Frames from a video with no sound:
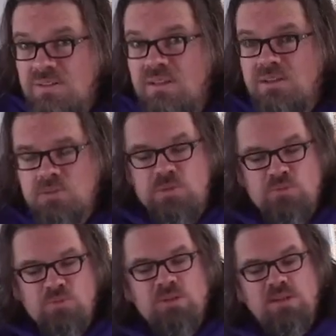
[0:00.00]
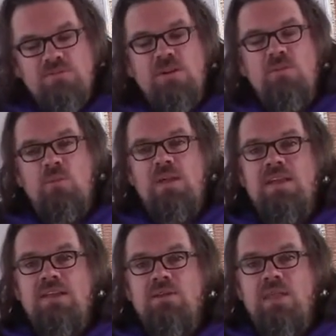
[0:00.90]
So it's really fun the way
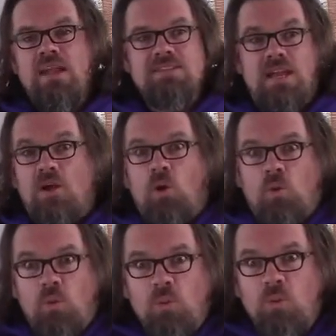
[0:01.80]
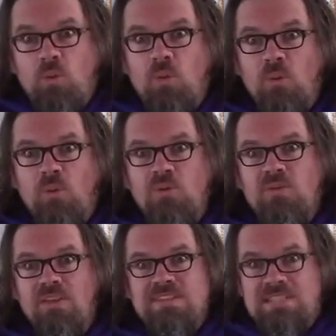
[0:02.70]
they do that. It's like, ooh,
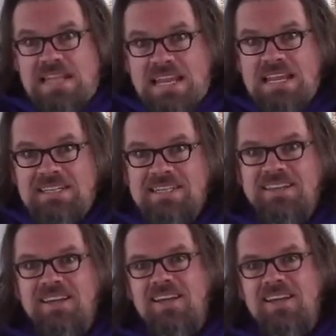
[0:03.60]
this is neat.